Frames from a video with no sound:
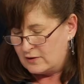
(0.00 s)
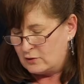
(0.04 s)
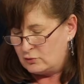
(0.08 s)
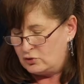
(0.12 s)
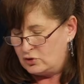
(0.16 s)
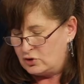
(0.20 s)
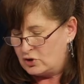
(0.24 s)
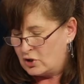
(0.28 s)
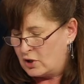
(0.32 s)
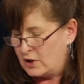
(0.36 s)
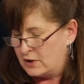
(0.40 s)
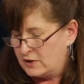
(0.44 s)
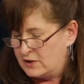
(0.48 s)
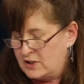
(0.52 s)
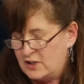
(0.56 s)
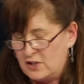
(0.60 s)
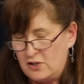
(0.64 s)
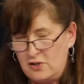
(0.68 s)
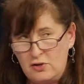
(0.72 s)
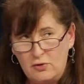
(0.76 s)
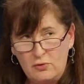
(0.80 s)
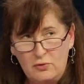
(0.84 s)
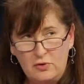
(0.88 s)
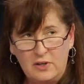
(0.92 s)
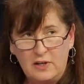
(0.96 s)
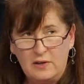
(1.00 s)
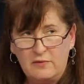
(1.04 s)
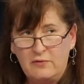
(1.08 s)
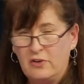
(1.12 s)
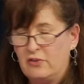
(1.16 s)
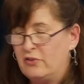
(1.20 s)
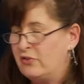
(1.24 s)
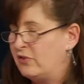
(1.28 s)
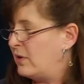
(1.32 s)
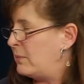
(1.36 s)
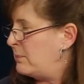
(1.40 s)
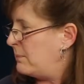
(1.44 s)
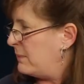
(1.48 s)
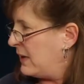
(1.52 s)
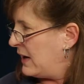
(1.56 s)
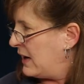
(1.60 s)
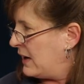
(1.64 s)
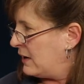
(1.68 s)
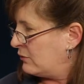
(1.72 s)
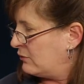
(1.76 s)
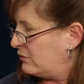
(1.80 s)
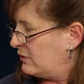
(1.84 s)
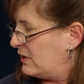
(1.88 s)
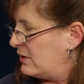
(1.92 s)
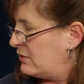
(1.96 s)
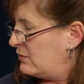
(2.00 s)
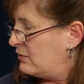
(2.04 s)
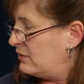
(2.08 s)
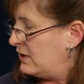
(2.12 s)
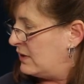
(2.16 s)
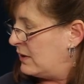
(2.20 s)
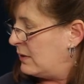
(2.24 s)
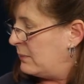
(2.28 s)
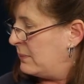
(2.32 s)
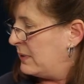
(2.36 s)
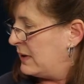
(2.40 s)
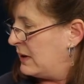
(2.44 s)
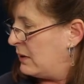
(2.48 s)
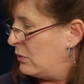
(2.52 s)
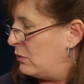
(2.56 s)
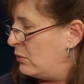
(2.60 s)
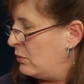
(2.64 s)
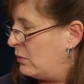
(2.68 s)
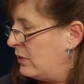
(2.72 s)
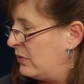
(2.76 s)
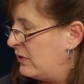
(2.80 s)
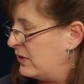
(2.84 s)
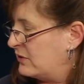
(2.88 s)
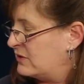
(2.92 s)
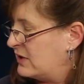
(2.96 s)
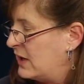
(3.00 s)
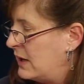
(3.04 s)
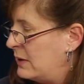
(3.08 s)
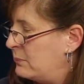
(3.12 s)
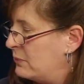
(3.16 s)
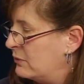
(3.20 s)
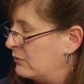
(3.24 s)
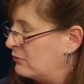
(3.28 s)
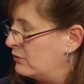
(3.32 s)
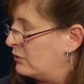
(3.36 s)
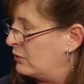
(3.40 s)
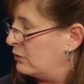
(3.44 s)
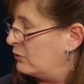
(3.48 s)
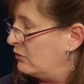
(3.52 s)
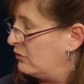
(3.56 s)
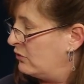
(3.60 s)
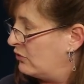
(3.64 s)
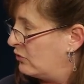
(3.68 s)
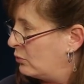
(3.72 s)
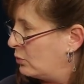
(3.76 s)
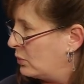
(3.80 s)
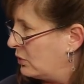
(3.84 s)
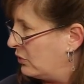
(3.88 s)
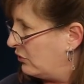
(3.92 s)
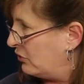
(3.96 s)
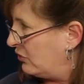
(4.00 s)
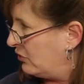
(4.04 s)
So, John, can you give us some background about the type of rodents we're